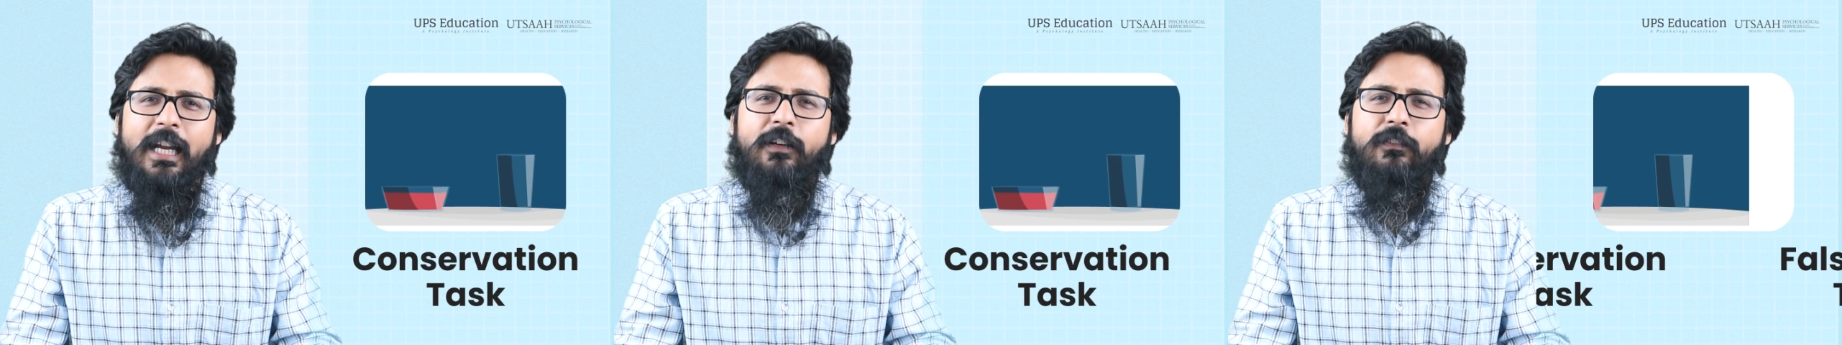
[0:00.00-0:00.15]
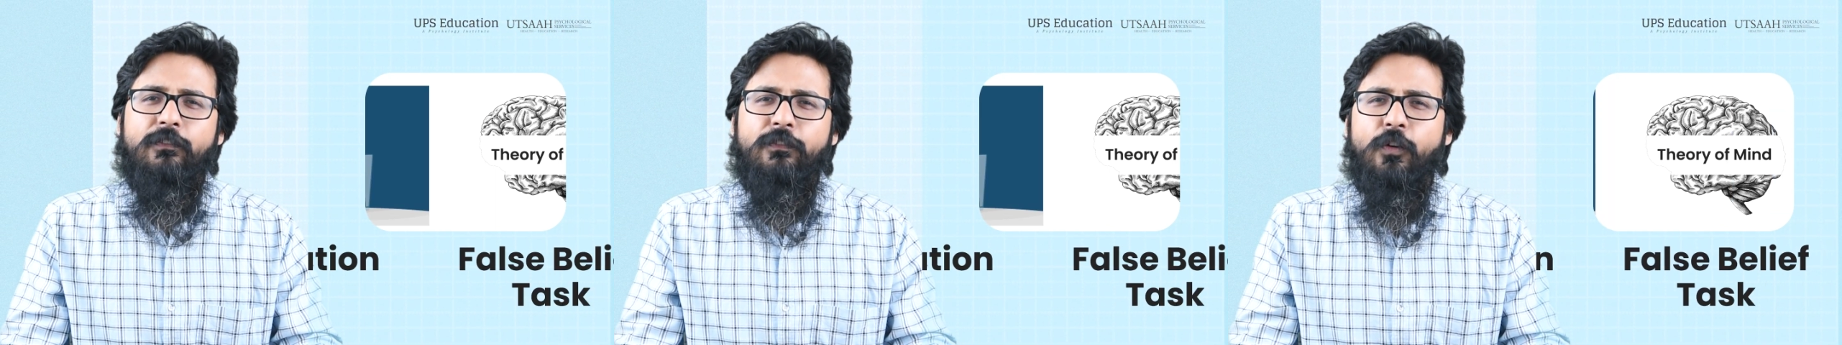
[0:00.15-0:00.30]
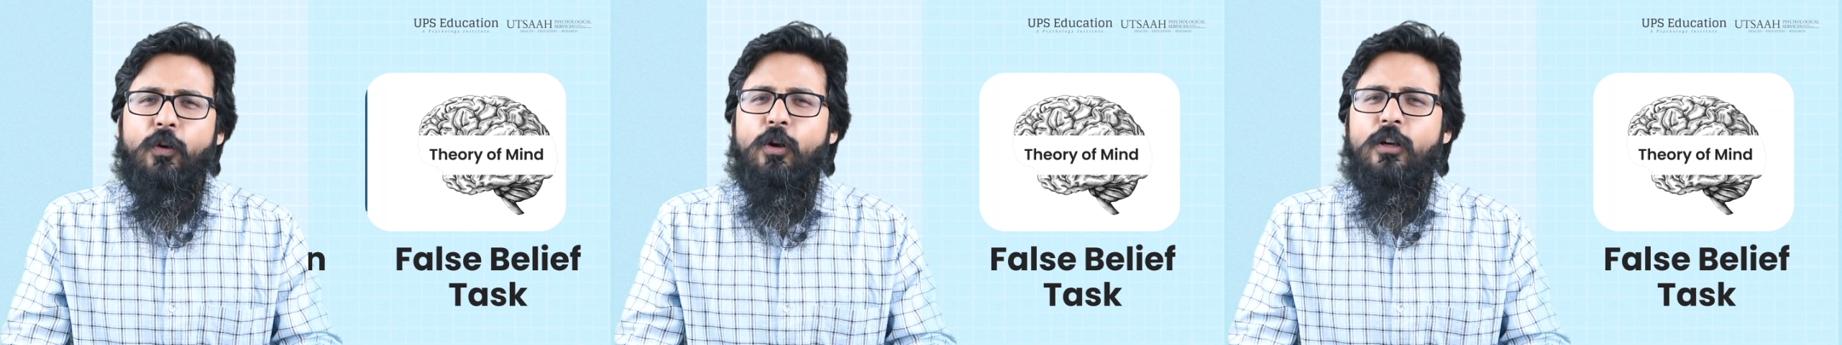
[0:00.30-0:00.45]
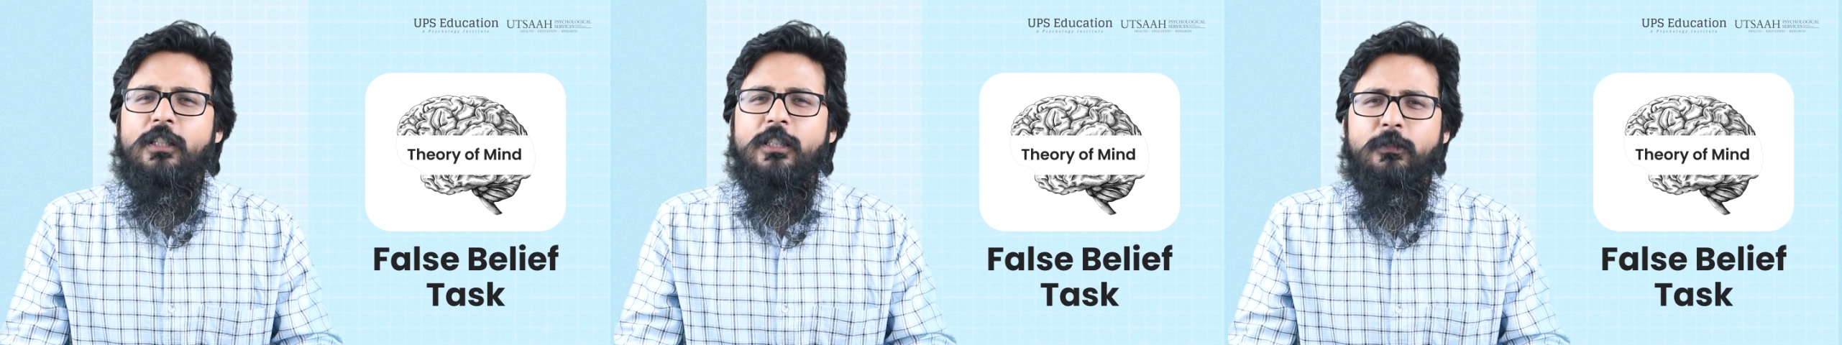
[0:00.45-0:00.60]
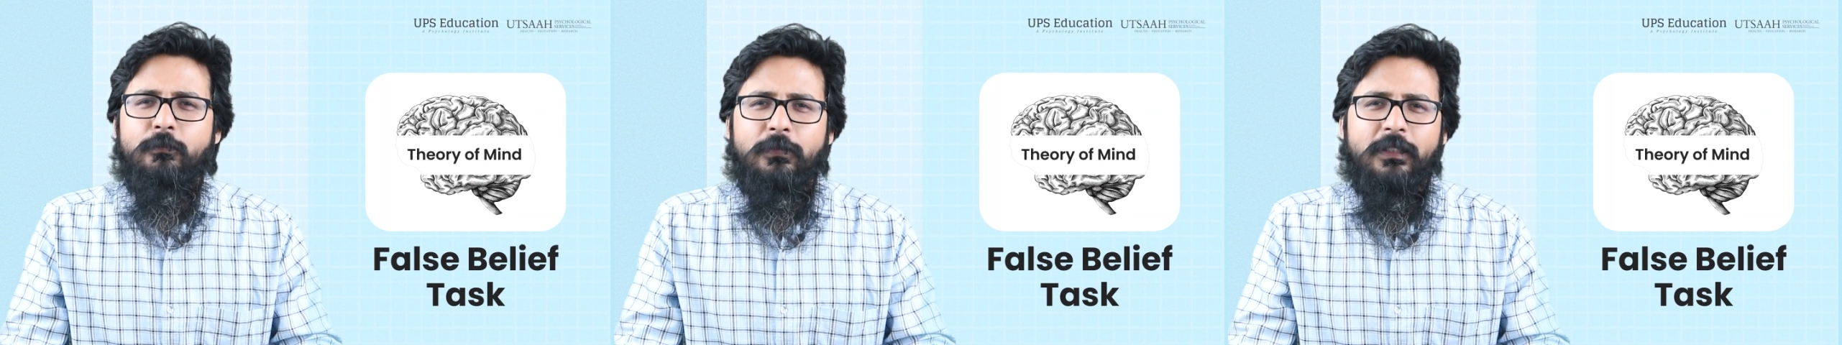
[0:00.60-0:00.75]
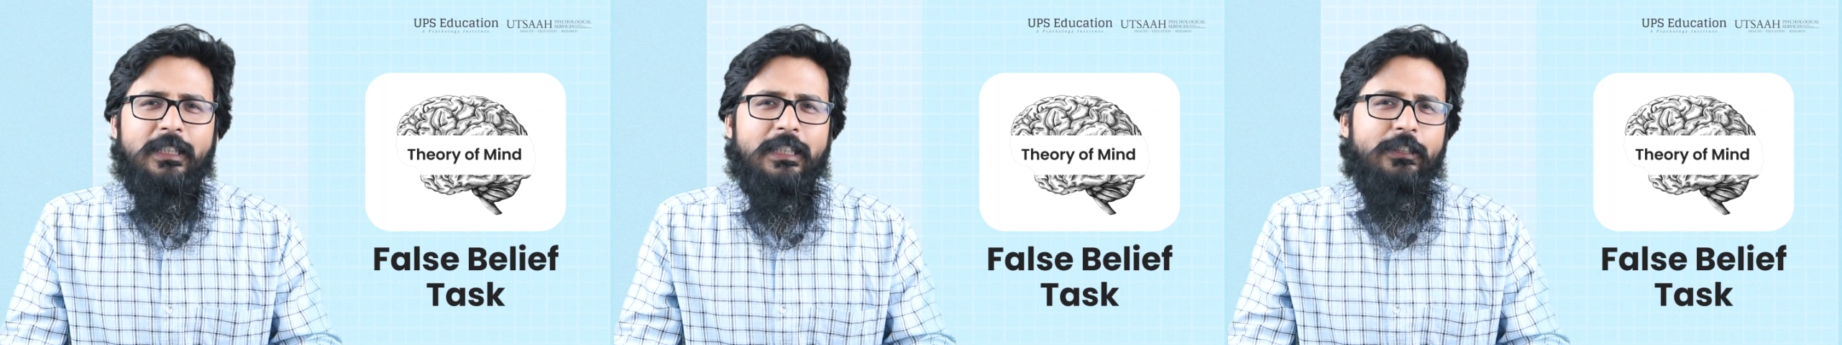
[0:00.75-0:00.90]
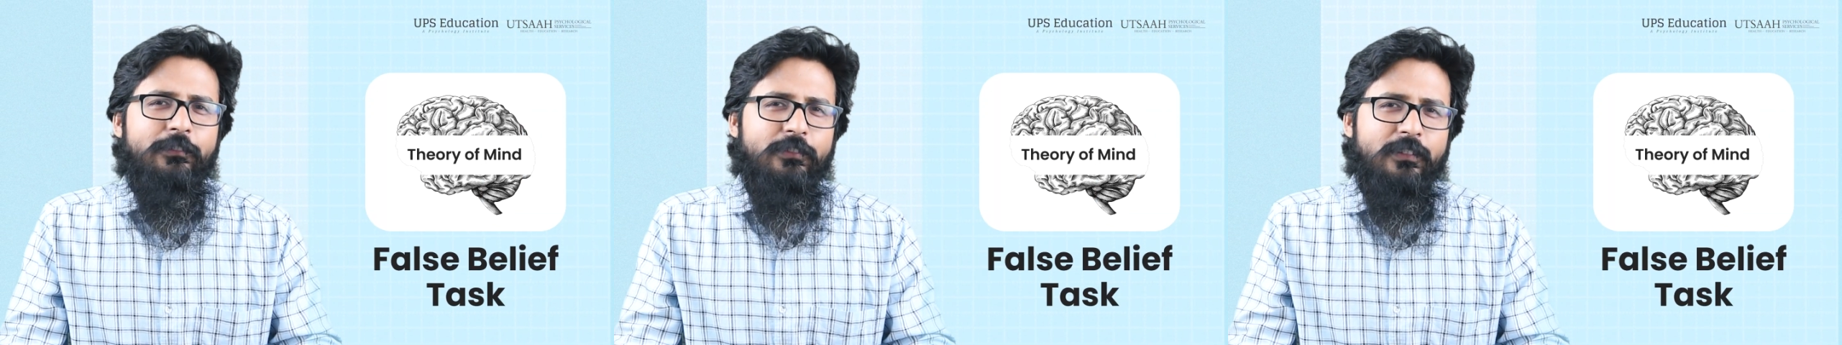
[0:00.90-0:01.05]
and false
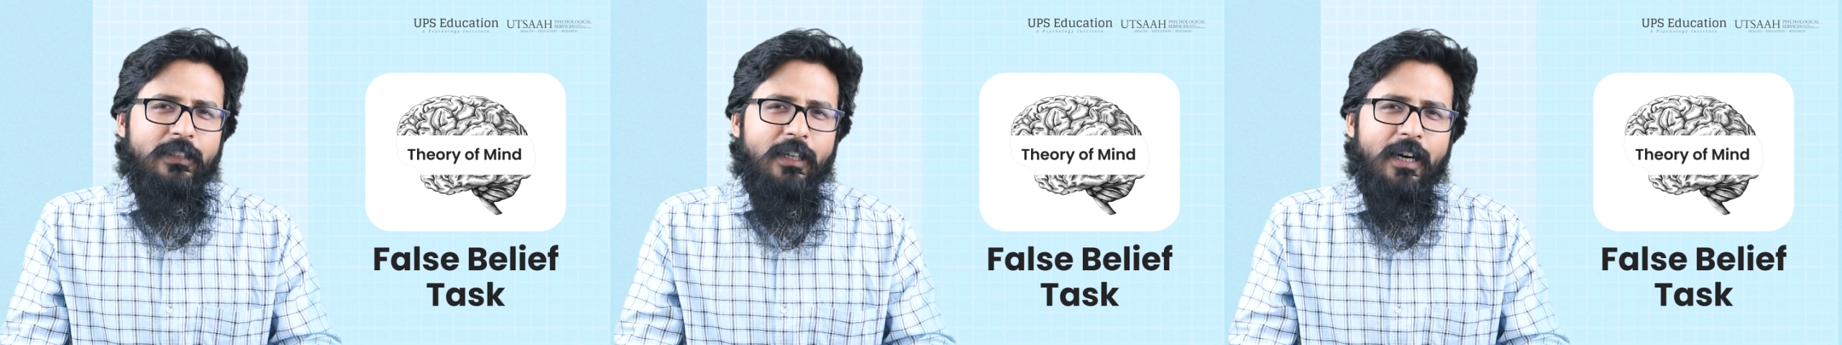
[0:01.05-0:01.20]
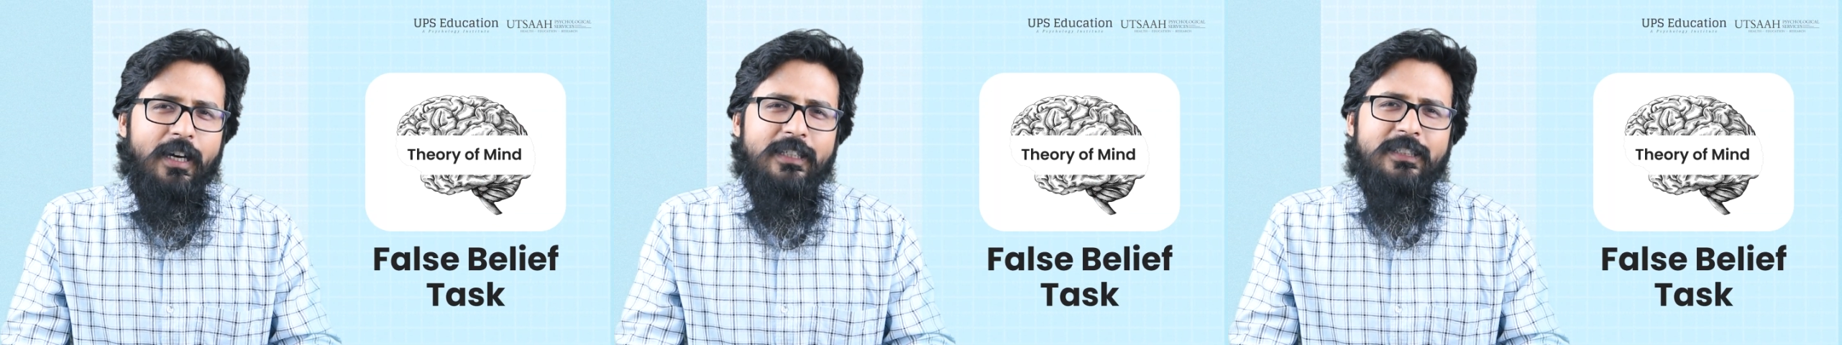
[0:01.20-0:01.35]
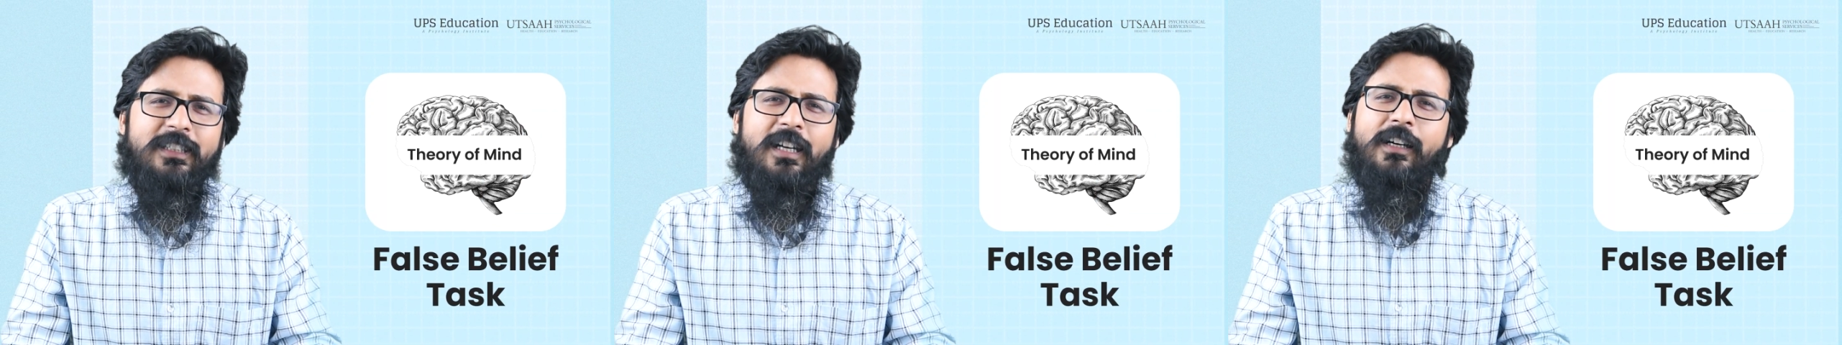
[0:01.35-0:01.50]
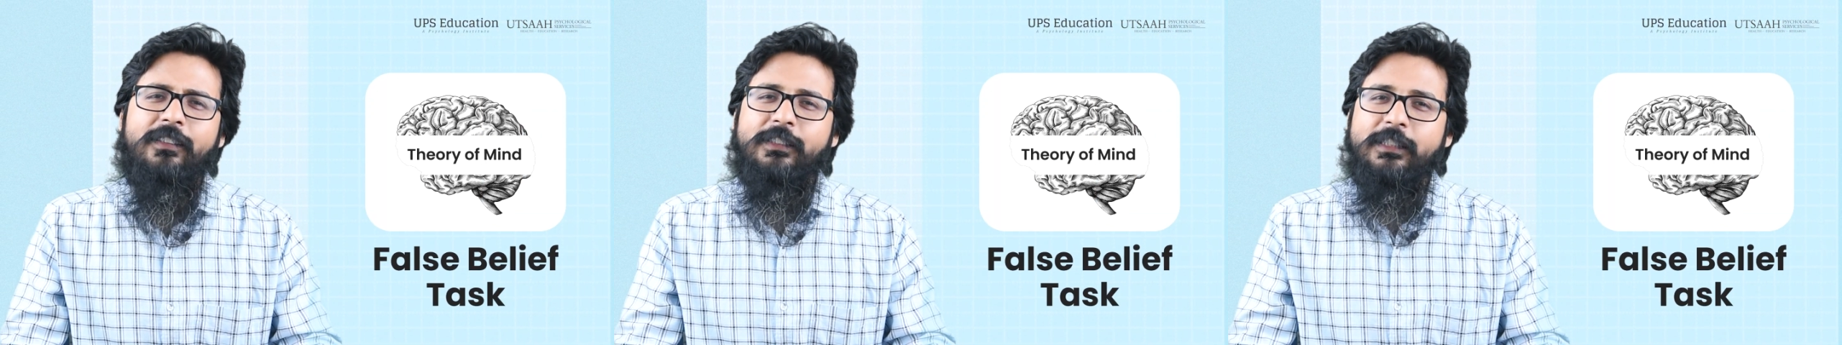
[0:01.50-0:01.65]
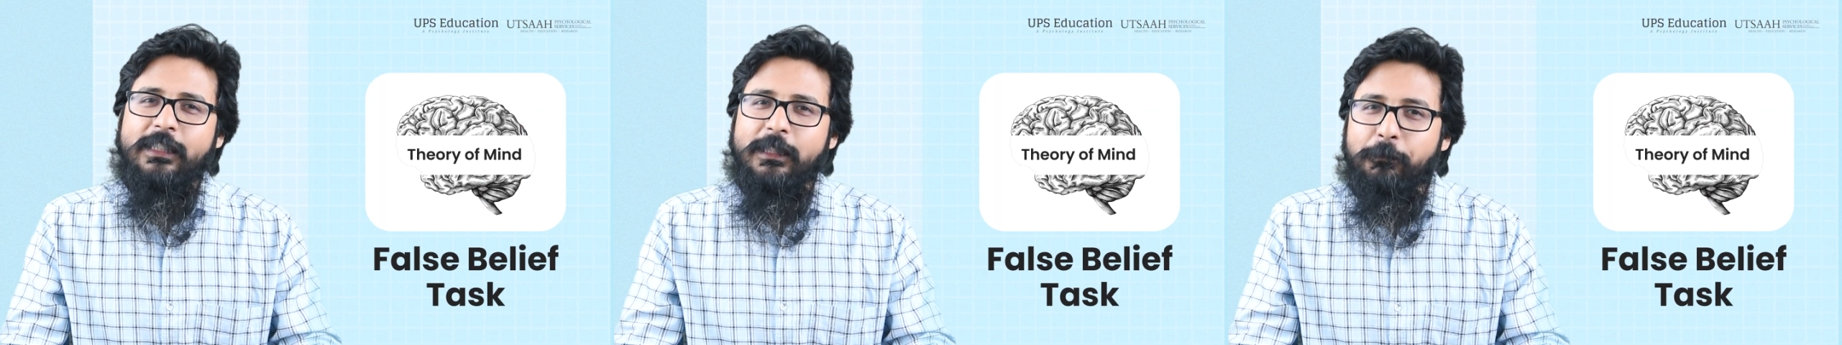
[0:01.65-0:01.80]
belief task are